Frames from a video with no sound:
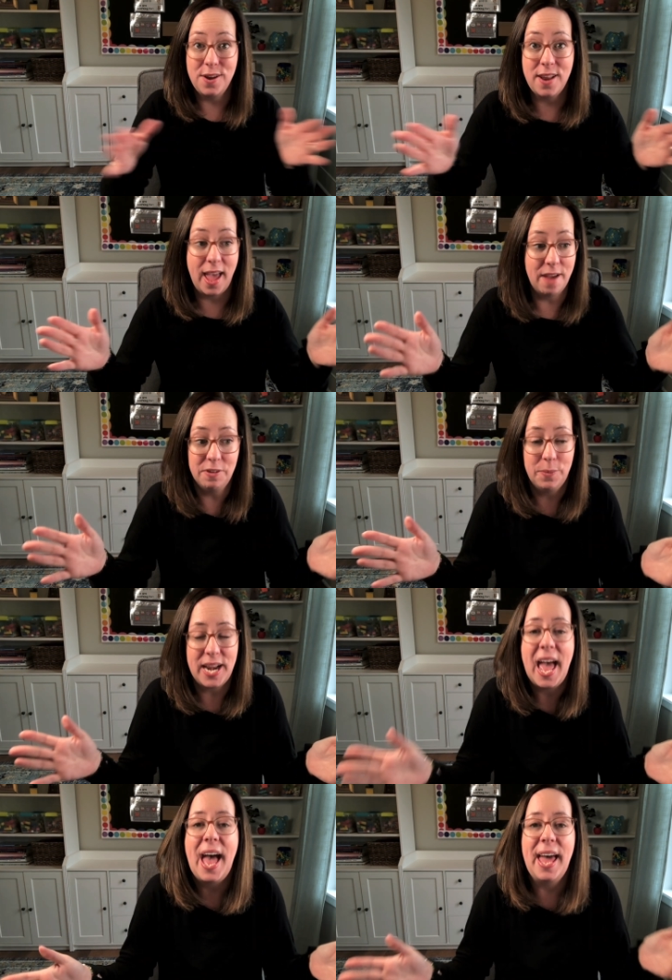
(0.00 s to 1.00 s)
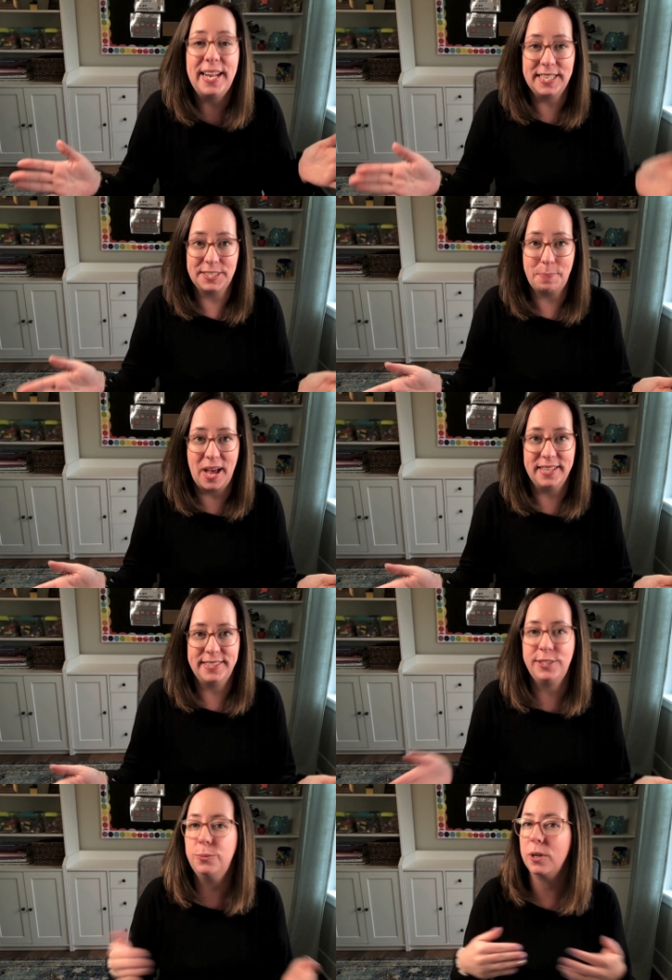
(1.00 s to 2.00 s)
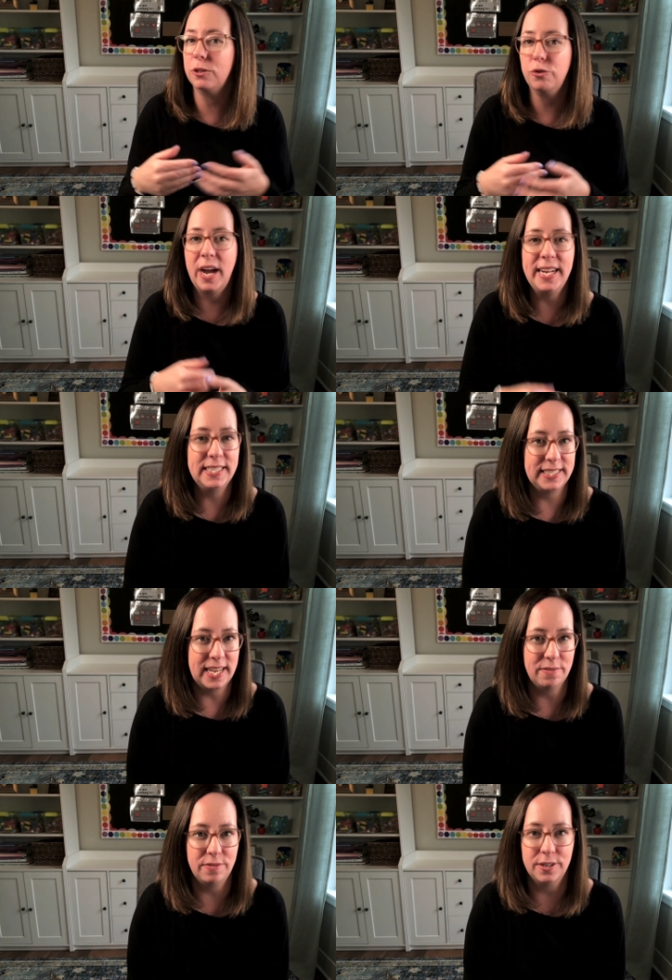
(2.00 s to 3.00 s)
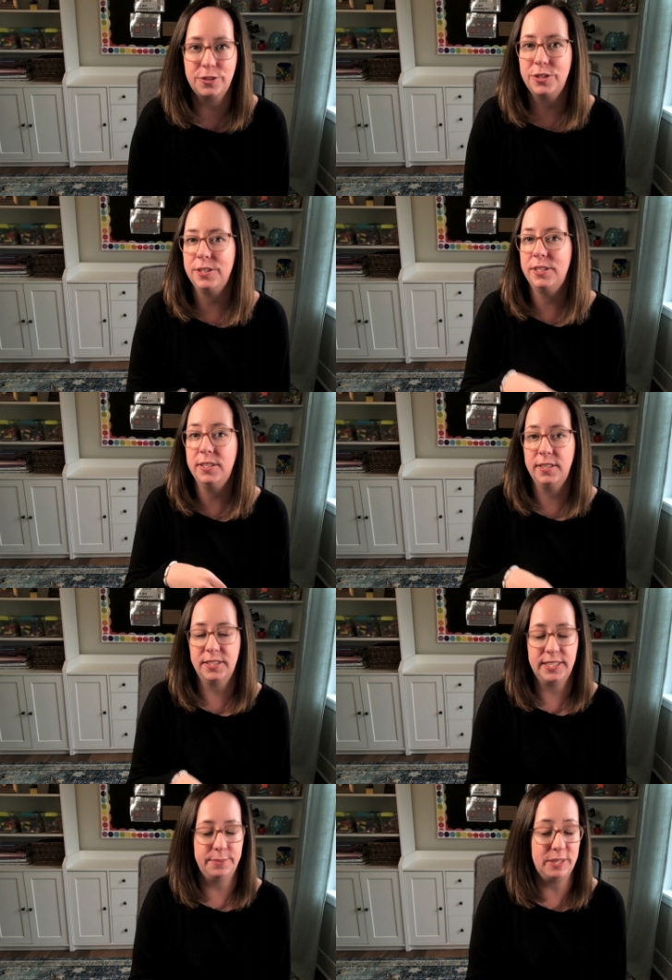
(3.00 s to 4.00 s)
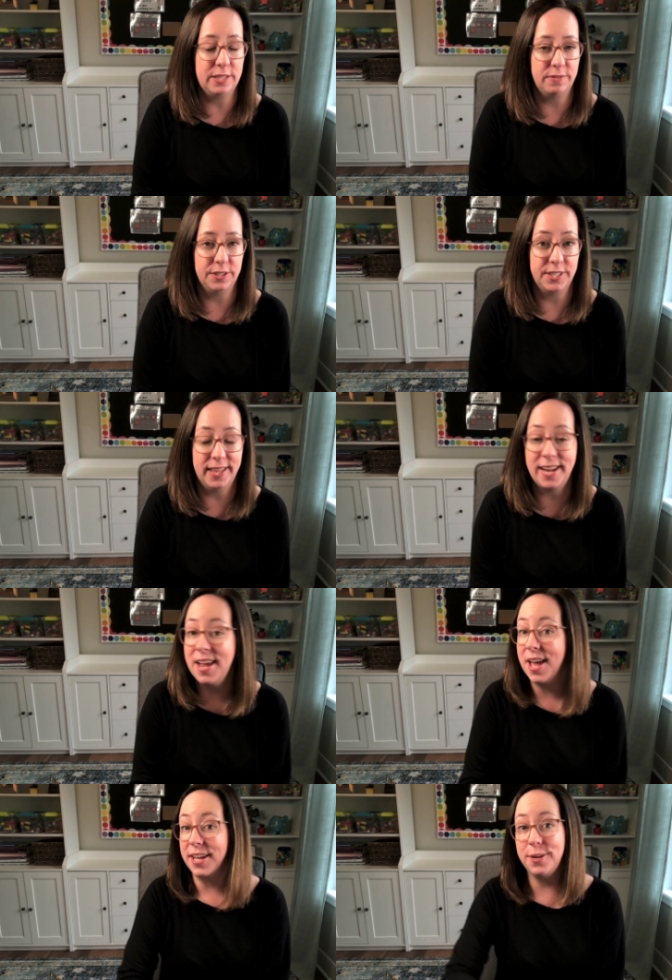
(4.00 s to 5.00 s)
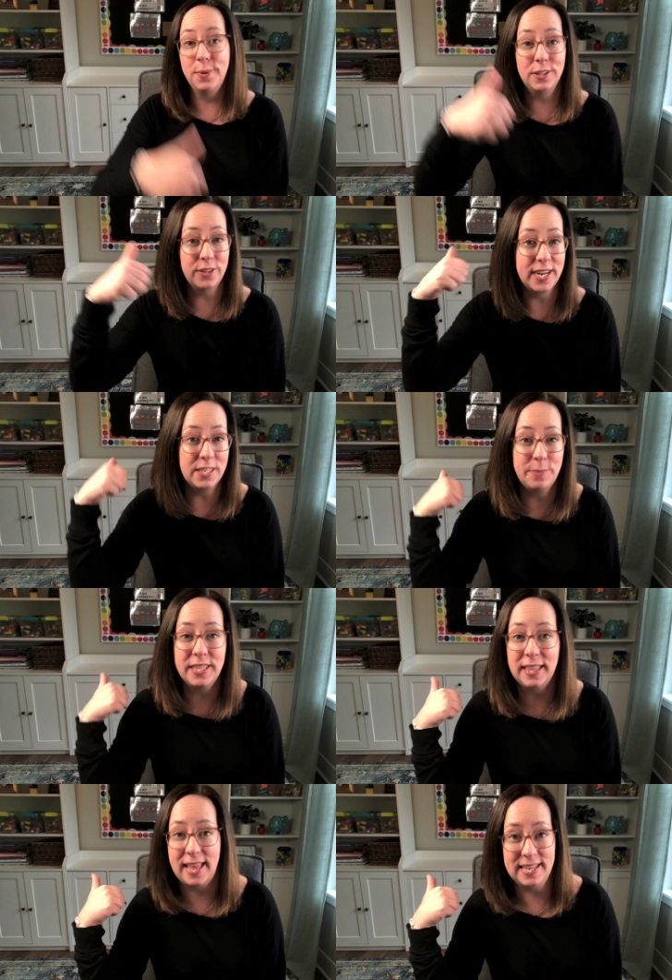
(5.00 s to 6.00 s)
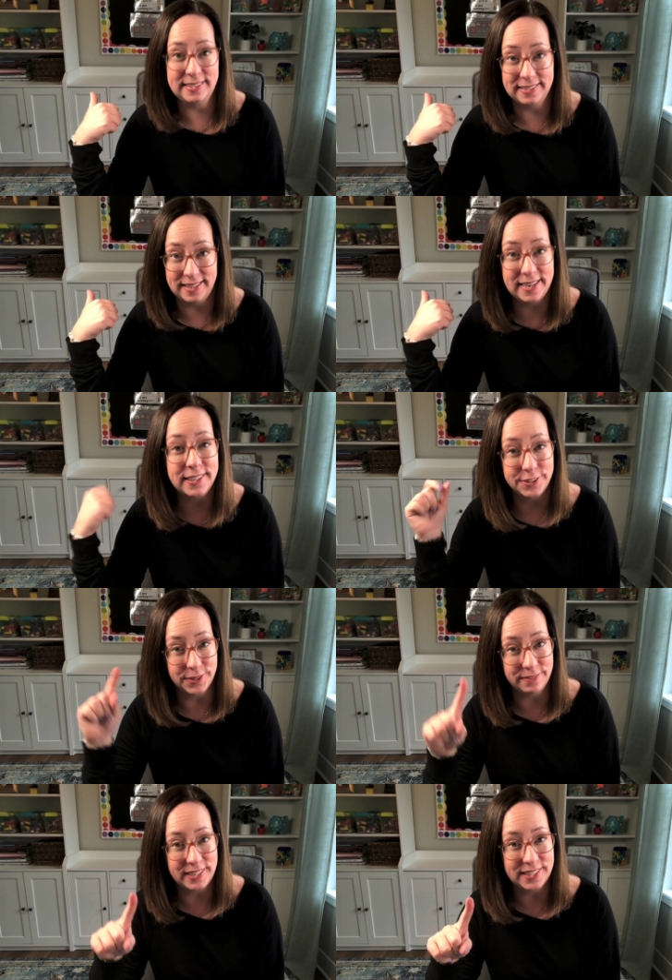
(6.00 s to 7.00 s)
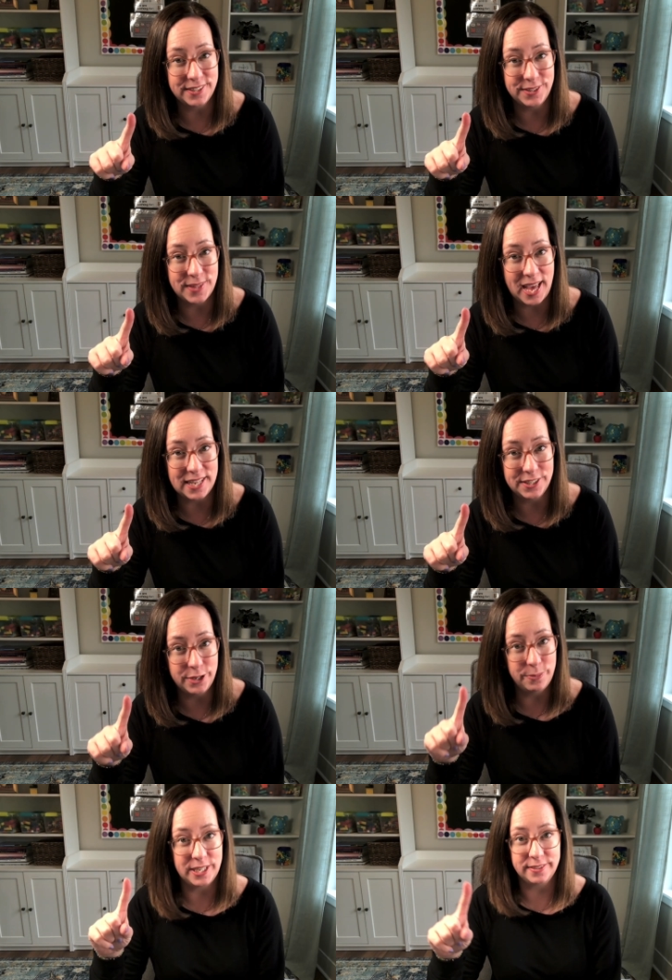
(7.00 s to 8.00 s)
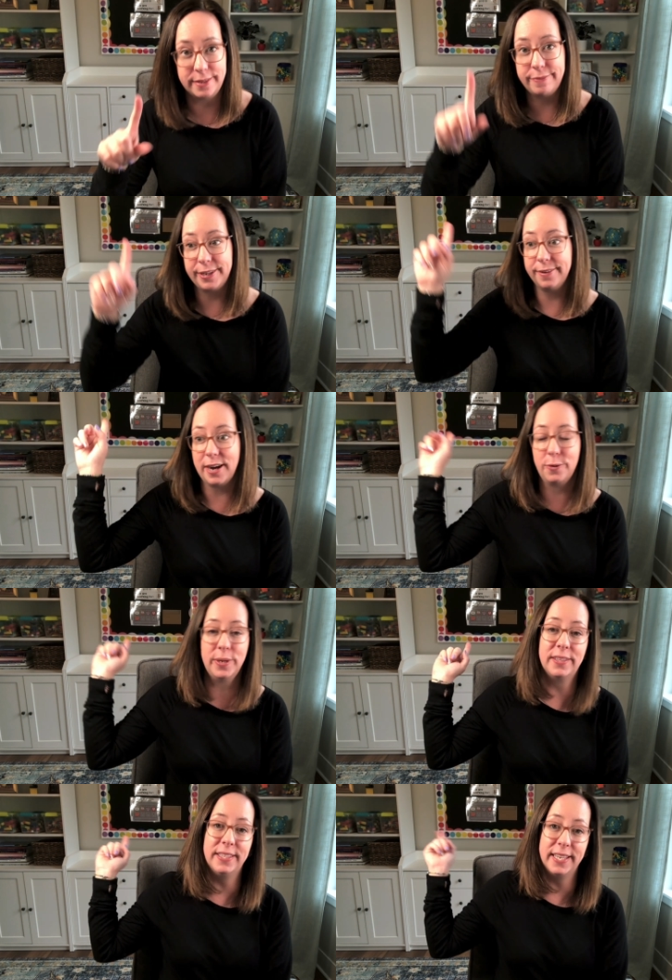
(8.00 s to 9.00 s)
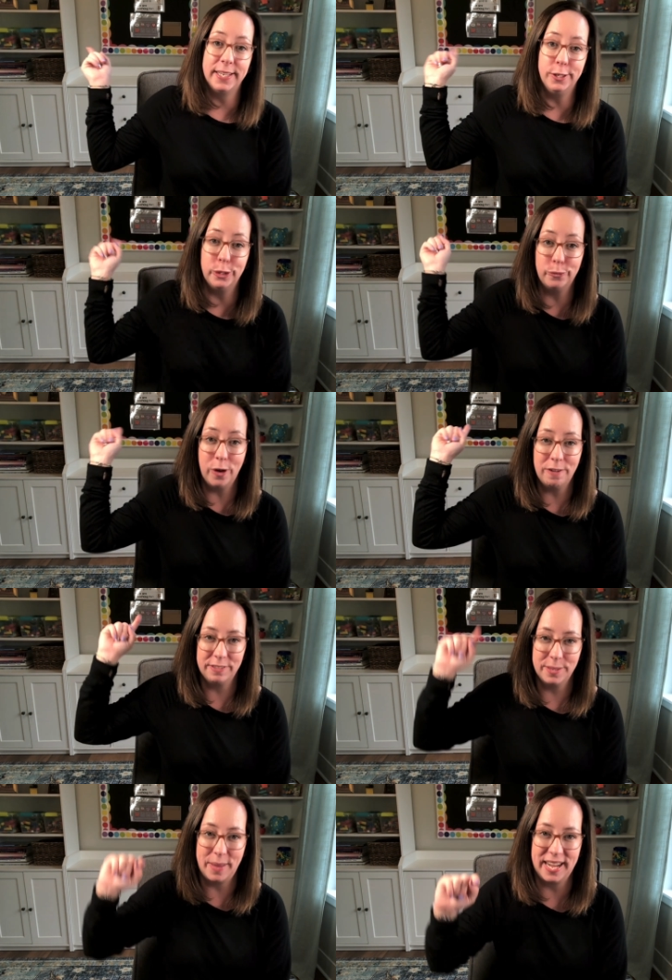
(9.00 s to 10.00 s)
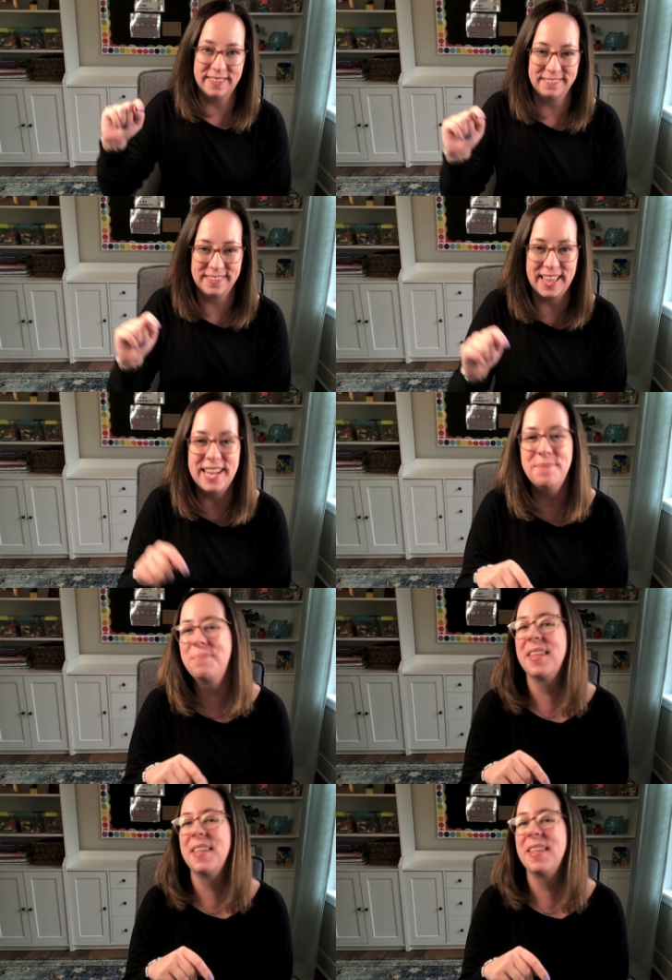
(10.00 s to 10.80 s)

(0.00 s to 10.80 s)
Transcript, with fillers: everyone had a spot. You weren't trying to get first to, to be the first in line. You weren't trying to be the last in line, because you all have kids do that too, because they figure out quickly they can goof off in the back of the line.